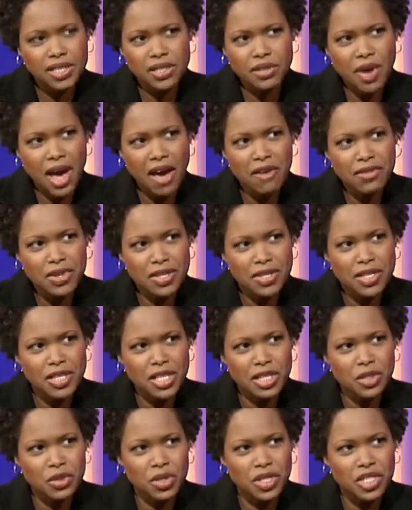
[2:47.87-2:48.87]
Do you have
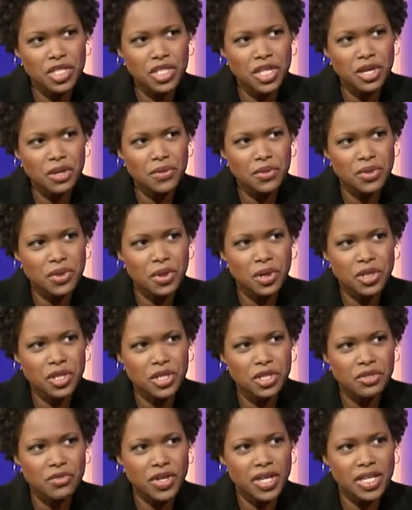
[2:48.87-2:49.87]
anything that you could share with the
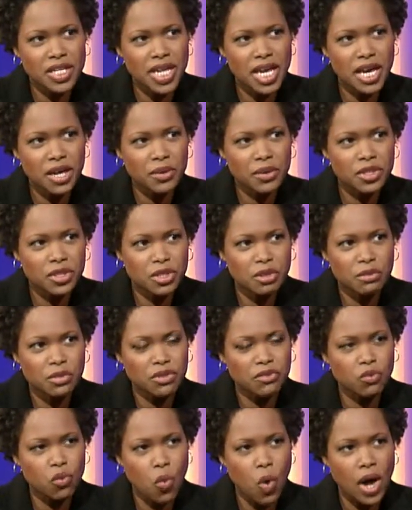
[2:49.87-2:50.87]
audience right now in
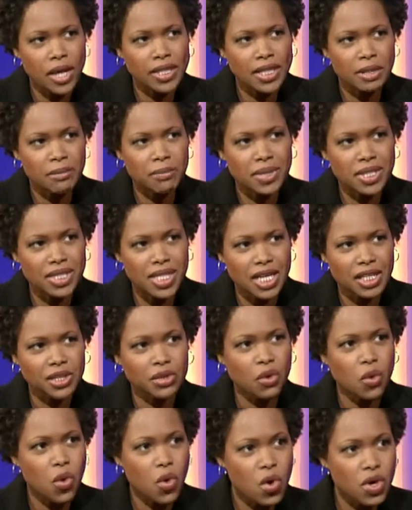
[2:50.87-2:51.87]
terms of what can be done
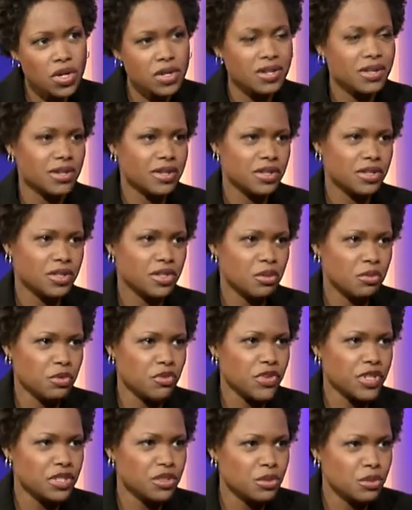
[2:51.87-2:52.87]
in order to
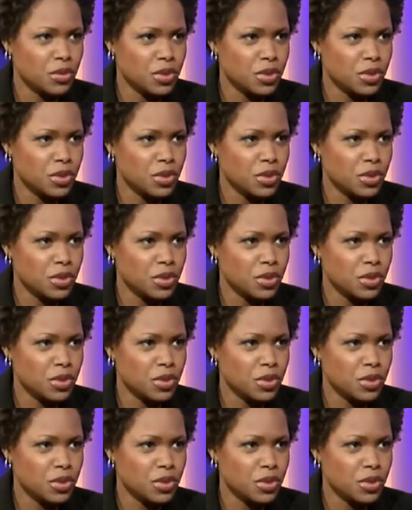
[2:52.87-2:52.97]
prevent